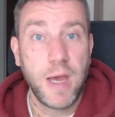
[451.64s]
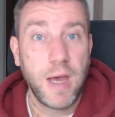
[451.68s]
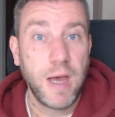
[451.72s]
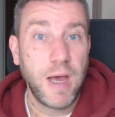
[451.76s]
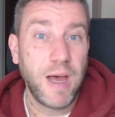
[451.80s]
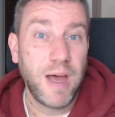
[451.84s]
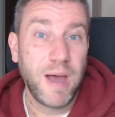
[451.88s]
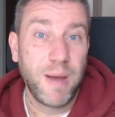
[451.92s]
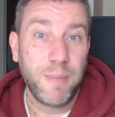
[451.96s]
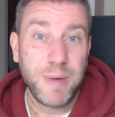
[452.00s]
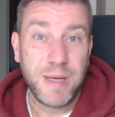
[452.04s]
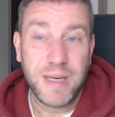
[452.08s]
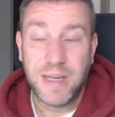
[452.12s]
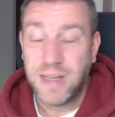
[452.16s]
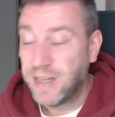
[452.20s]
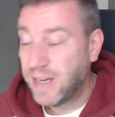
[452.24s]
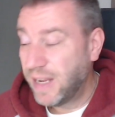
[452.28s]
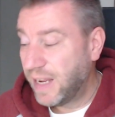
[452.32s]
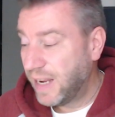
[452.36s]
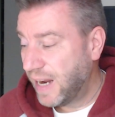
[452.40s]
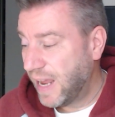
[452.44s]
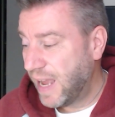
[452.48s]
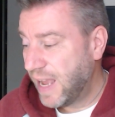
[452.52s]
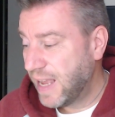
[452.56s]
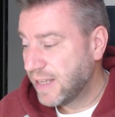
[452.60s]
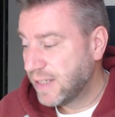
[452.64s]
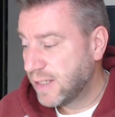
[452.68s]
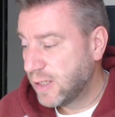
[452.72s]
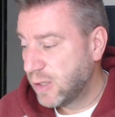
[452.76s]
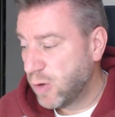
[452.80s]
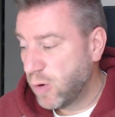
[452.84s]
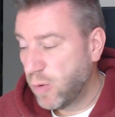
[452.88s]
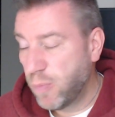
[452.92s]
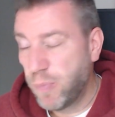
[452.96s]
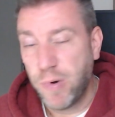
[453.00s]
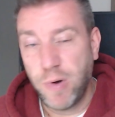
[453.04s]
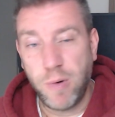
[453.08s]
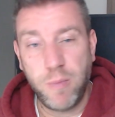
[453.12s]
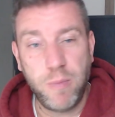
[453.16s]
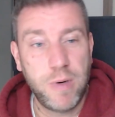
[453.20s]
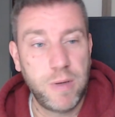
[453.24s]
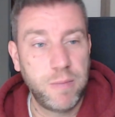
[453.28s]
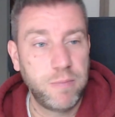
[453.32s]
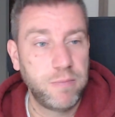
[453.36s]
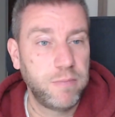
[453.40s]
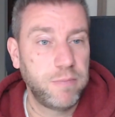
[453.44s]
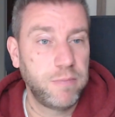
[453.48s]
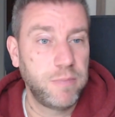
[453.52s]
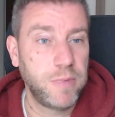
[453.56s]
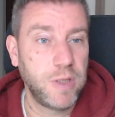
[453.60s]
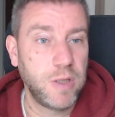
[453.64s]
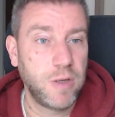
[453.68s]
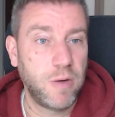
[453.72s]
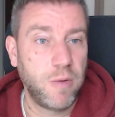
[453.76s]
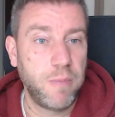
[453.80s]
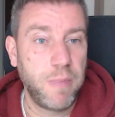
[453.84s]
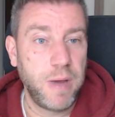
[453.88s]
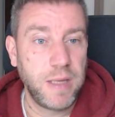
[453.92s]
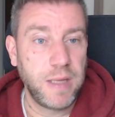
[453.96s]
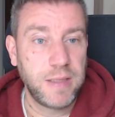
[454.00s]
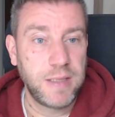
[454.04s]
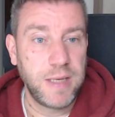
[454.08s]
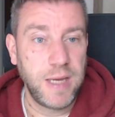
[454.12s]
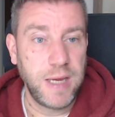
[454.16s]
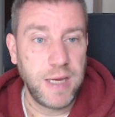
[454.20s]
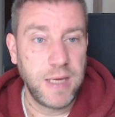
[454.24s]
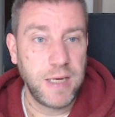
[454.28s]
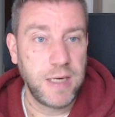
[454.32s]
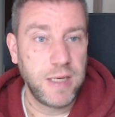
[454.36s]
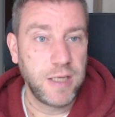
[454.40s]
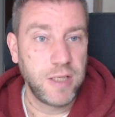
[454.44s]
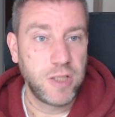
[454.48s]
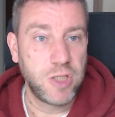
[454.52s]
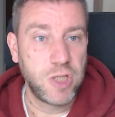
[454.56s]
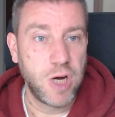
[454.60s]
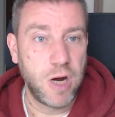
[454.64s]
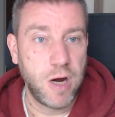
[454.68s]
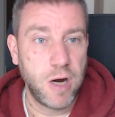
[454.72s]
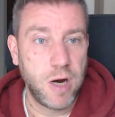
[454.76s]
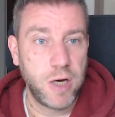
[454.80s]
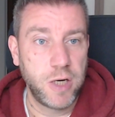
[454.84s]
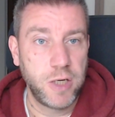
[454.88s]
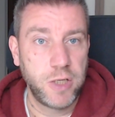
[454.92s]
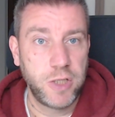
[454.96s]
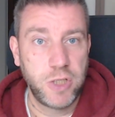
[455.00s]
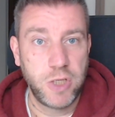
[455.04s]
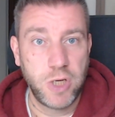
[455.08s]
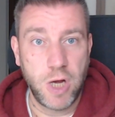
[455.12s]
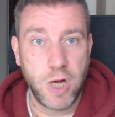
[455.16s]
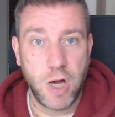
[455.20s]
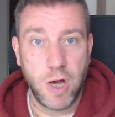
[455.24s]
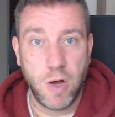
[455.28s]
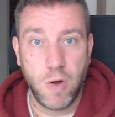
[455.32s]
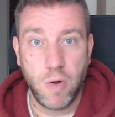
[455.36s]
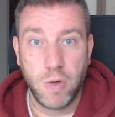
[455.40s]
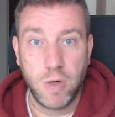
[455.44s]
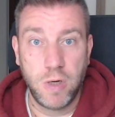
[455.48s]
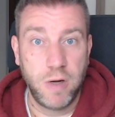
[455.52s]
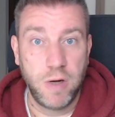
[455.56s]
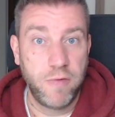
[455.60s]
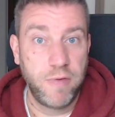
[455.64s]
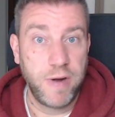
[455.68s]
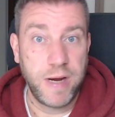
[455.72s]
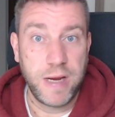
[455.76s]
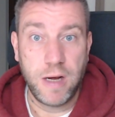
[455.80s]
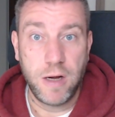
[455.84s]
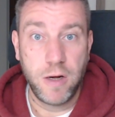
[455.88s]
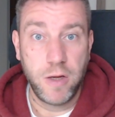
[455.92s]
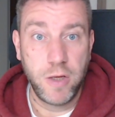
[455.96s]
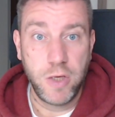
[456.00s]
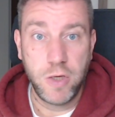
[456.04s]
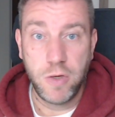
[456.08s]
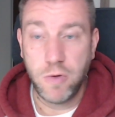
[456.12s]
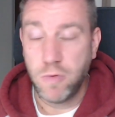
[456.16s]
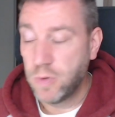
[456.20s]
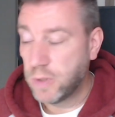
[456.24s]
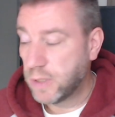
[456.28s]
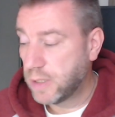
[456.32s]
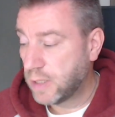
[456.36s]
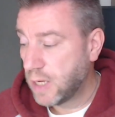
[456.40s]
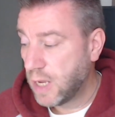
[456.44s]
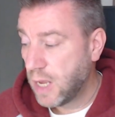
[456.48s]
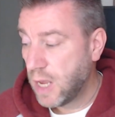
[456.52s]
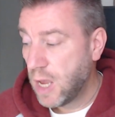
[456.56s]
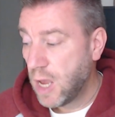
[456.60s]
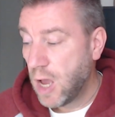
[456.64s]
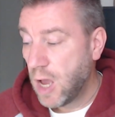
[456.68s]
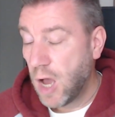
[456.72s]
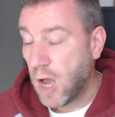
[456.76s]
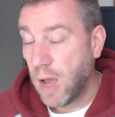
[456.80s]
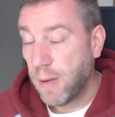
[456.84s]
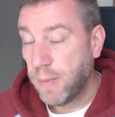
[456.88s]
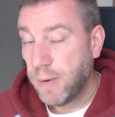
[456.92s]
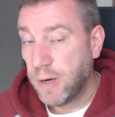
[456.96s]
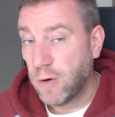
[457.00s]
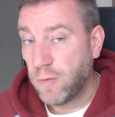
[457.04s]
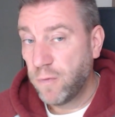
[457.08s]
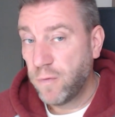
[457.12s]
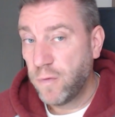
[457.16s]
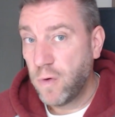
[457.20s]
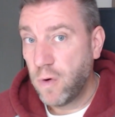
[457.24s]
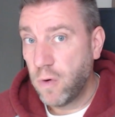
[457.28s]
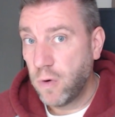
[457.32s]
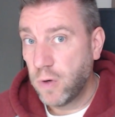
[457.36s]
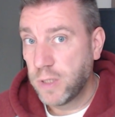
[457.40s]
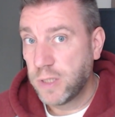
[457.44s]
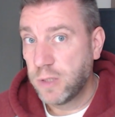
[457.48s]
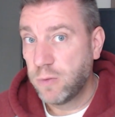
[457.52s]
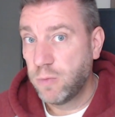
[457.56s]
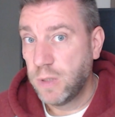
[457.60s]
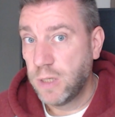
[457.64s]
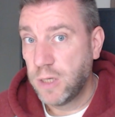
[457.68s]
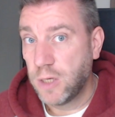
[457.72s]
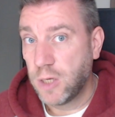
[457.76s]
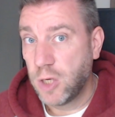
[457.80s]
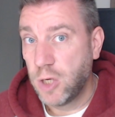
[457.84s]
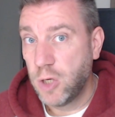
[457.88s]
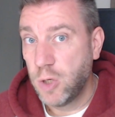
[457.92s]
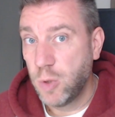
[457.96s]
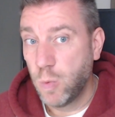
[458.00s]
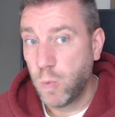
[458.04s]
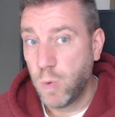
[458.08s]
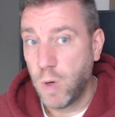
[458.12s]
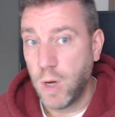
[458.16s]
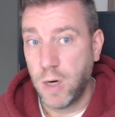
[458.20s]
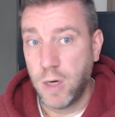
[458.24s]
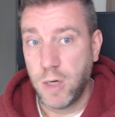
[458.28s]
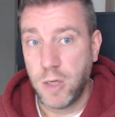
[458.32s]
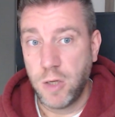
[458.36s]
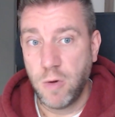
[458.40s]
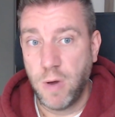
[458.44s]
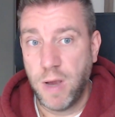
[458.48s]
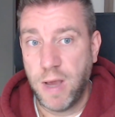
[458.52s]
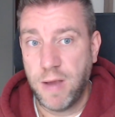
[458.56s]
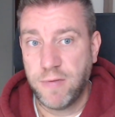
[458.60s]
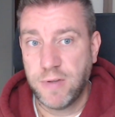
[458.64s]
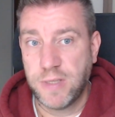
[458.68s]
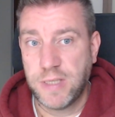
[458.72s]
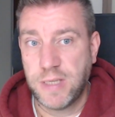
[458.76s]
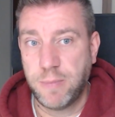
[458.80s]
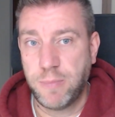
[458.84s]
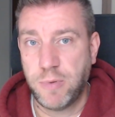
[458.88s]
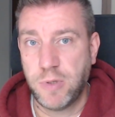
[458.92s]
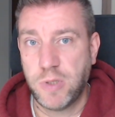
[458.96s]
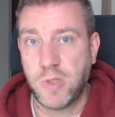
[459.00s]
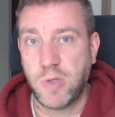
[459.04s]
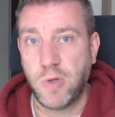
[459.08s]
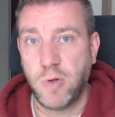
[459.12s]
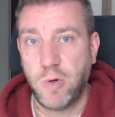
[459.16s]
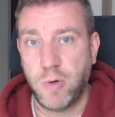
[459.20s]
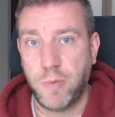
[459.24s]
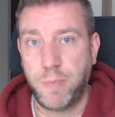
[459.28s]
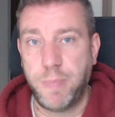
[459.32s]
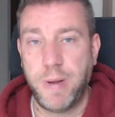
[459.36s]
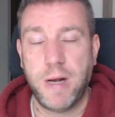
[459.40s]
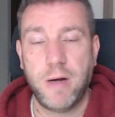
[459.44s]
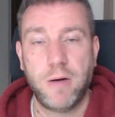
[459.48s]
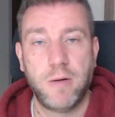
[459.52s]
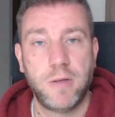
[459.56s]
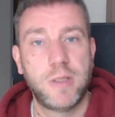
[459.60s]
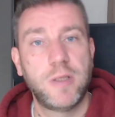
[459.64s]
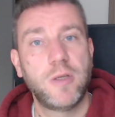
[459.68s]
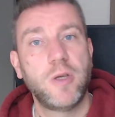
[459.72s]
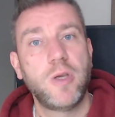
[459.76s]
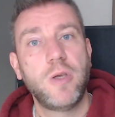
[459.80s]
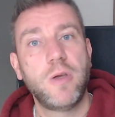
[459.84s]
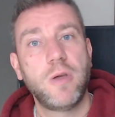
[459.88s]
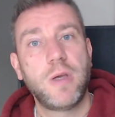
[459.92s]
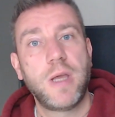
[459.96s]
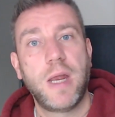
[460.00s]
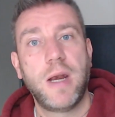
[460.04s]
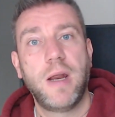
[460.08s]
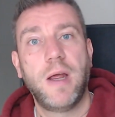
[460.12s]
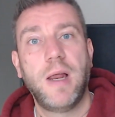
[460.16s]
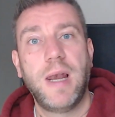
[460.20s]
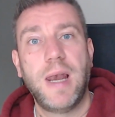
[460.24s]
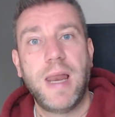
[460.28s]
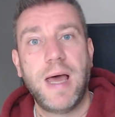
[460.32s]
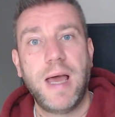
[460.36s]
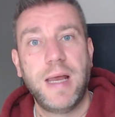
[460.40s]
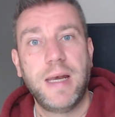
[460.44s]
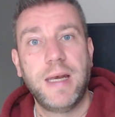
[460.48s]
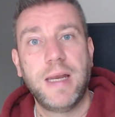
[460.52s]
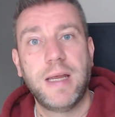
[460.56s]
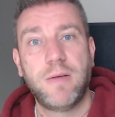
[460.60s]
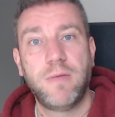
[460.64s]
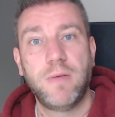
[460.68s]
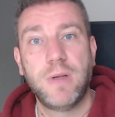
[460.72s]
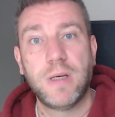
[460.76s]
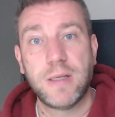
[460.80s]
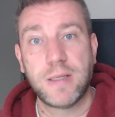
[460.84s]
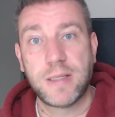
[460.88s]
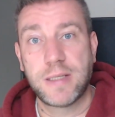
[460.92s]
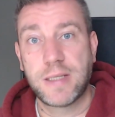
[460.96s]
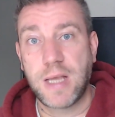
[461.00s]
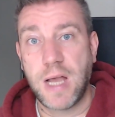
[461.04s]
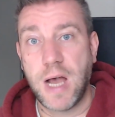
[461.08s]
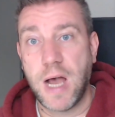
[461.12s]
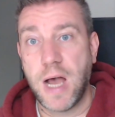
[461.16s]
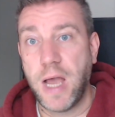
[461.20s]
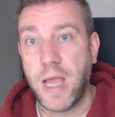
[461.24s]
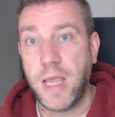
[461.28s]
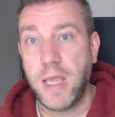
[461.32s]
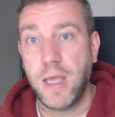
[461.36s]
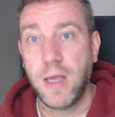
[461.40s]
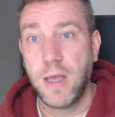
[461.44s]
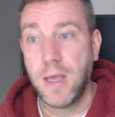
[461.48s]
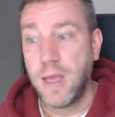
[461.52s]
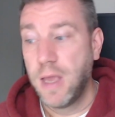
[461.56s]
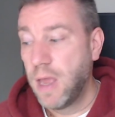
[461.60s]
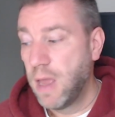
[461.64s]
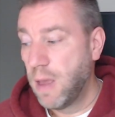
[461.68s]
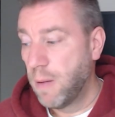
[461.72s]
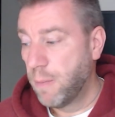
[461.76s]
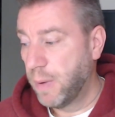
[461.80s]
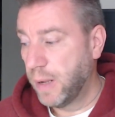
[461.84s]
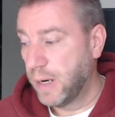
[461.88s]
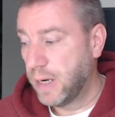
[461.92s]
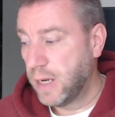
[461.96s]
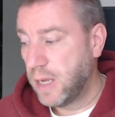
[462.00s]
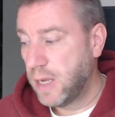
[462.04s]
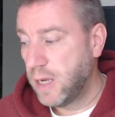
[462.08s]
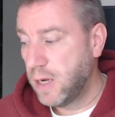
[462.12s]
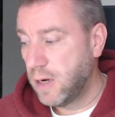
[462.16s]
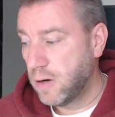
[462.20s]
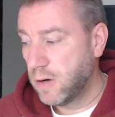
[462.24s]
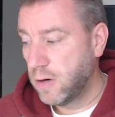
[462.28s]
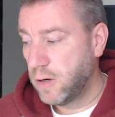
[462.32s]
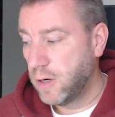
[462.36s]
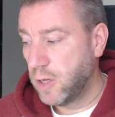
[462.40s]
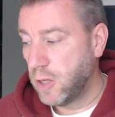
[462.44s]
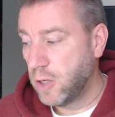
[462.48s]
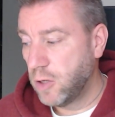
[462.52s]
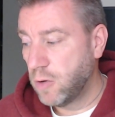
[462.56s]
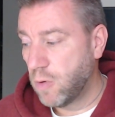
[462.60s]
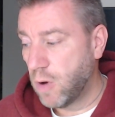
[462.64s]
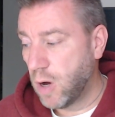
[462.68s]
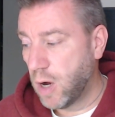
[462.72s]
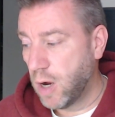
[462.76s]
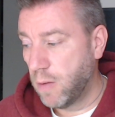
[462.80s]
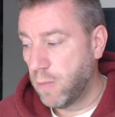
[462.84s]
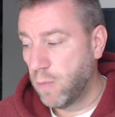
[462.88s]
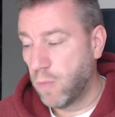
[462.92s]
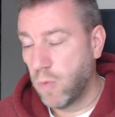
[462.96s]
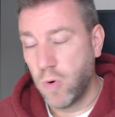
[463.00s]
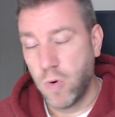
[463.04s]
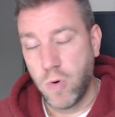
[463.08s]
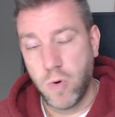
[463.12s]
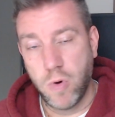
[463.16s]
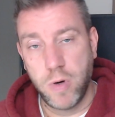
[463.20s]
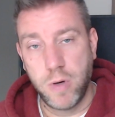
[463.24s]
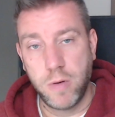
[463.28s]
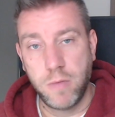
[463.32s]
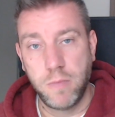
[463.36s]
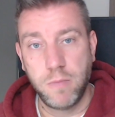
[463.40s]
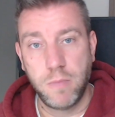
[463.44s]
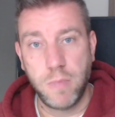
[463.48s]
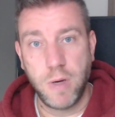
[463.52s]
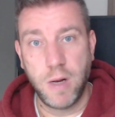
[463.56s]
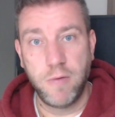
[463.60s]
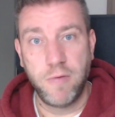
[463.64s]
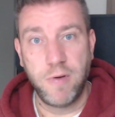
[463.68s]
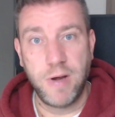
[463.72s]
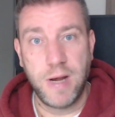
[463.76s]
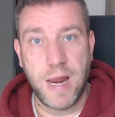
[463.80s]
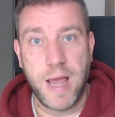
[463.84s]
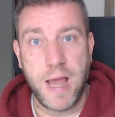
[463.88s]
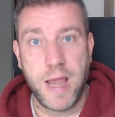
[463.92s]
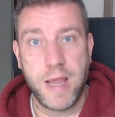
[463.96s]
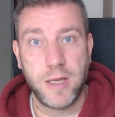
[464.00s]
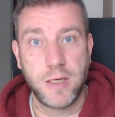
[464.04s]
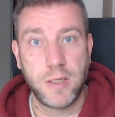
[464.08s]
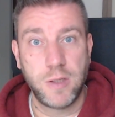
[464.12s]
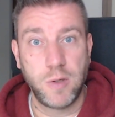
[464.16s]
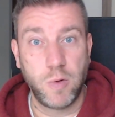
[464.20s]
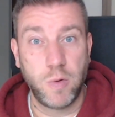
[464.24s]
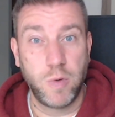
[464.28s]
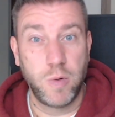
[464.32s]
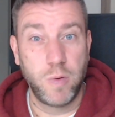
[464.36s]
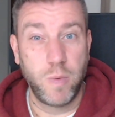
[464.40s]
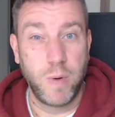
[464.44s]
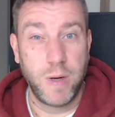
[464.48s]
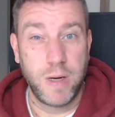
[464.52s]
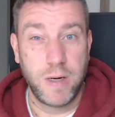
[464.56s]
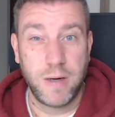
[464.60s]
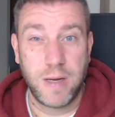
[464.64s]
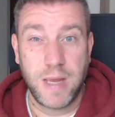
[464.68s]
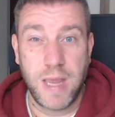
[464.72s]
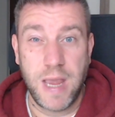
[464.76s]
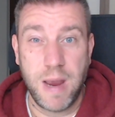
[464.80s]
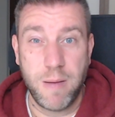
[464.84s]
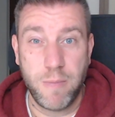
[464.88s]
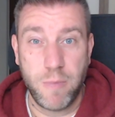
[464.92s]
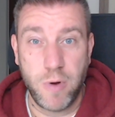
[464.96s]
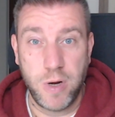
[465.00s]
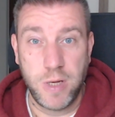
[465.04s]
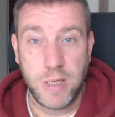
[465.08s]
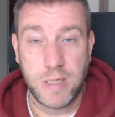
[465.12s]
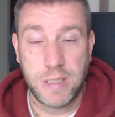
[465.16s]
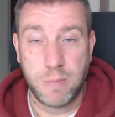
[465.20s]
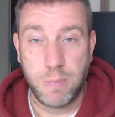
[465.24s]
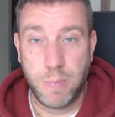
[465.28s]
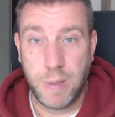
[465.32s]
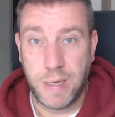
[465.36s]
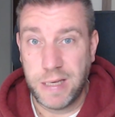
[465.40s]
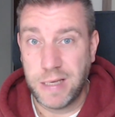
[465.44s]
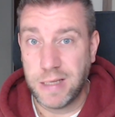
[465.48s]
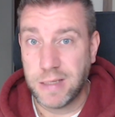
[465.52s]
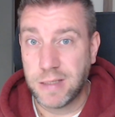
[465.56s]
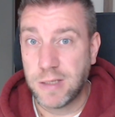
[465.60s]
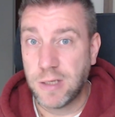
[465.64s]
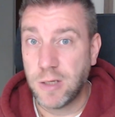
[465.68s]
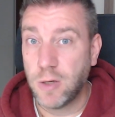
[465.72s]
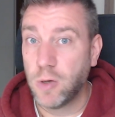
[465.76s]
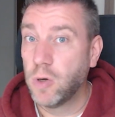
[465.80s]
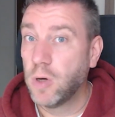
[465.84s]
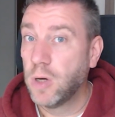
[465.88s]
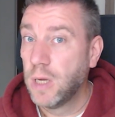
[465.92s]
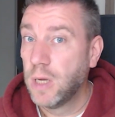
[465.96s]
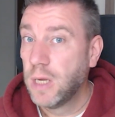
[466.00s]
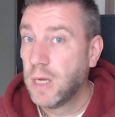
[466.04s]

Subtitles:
I mean, it has no problem, maintaining charge on regular use. I mean, of course, with the Q1, you have a separate solar panel, so you can align that with the sky. But here you are more reliant on where the camera is placed. So